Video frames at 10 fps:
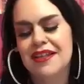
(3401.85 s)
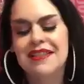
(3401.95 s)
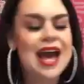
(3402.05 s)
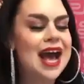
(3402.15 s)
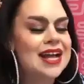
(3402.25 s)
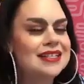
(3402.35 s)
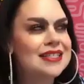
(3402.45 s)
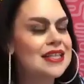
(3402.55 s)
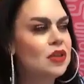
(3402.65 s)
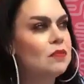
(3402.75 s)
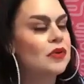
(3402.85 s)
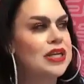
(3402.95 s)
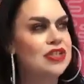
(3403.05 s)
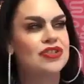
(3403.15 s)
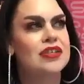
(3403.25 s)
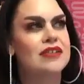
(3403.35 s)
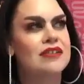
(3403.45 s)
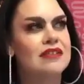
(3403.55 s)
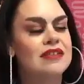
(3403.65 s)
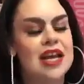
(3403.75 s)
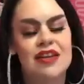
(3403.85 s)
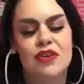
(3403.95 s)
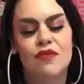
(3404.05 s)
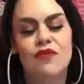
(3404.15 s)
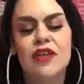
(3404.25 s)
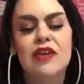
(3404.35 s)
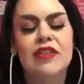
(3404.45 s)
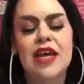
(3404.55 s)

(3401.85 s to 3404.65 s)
that celebration that you feel,